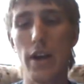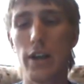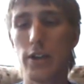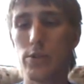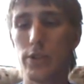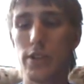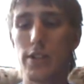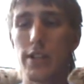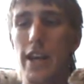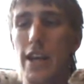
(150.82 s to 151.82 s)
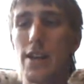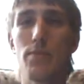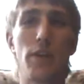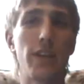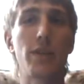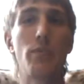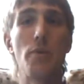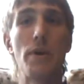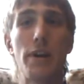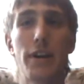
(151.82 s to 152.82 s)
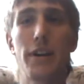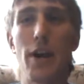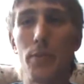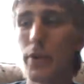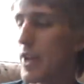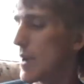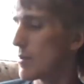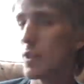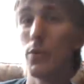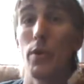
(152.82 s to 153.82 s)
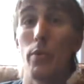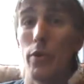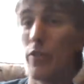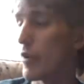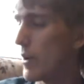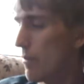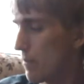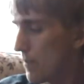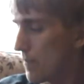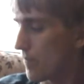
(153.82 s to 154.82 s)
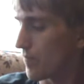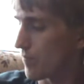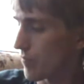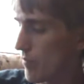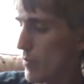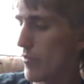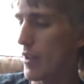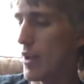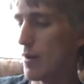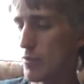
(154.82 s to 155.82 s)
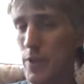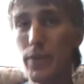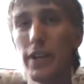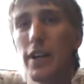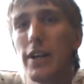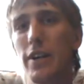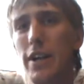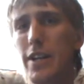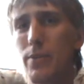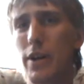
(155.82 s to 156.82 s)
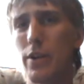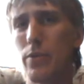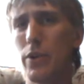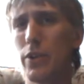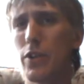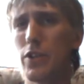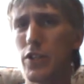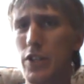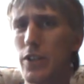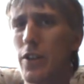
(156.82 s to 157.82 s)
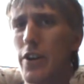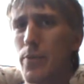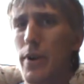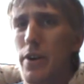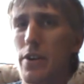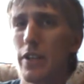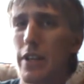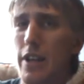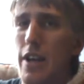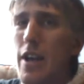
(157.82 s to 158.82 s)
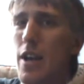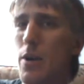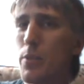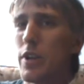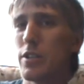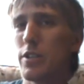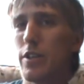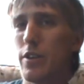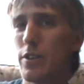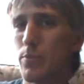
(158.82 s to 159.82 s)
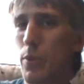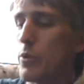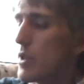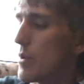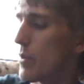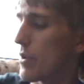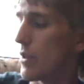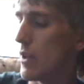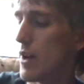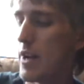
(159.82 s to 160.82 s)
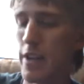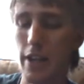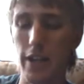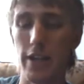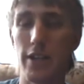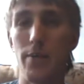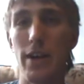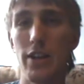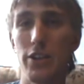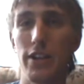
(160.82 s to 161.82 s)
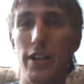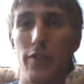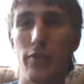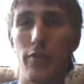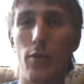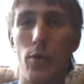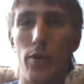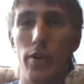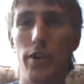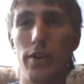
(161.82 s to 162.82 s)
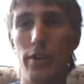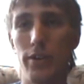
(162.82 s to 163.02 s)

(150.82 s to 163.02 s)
using this to aim. I think it might make a couple of games a little bit more fun. Something ended up getting a really good deal on, apparently, because they're supposedly worth a lot, is I managed to get 4